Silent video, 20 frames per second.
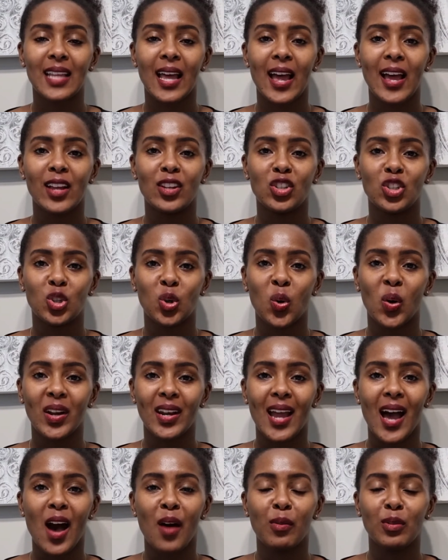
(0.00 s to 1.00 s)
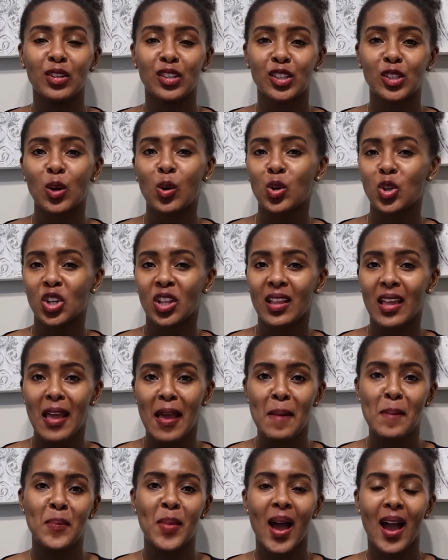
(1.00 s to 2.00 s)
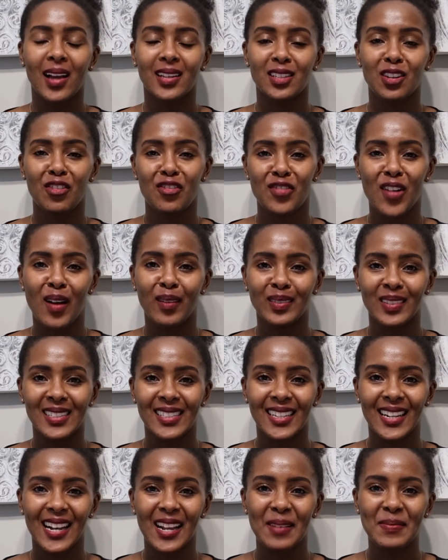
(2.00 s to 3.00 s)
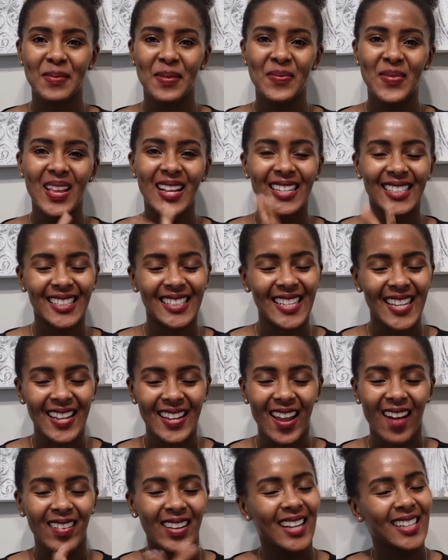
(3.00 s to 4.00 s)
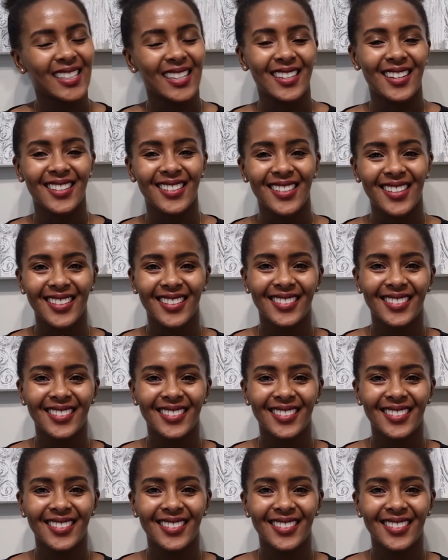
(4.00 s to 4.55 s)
and join our Social Impact Founders Club. See you in our next edition.